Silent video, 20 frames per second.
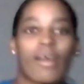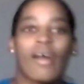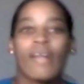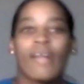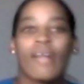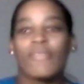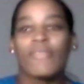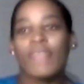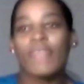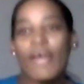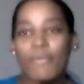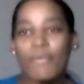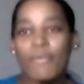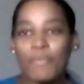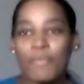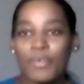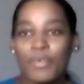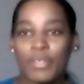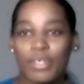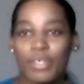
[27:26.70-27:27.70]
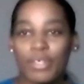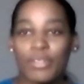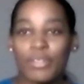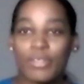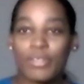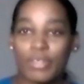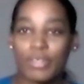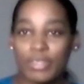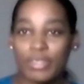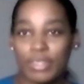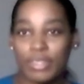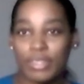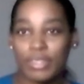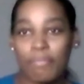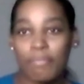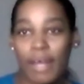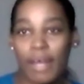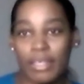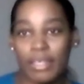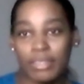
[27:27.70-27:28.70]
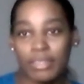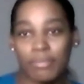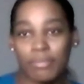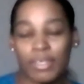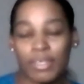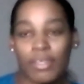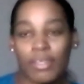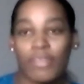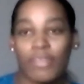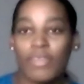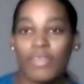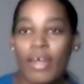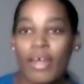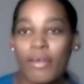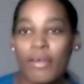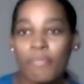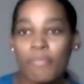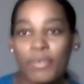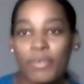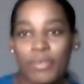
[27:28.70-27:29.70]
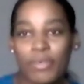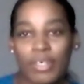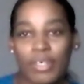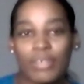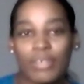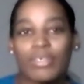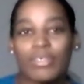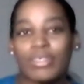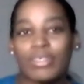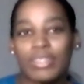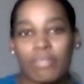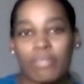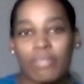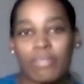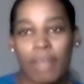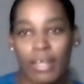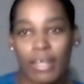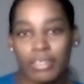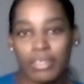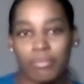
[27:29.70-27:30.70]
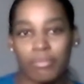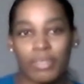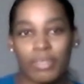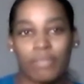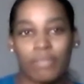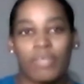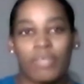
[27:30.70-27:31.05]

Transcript: Therapeutic nursing management. The therapeutic nursing management.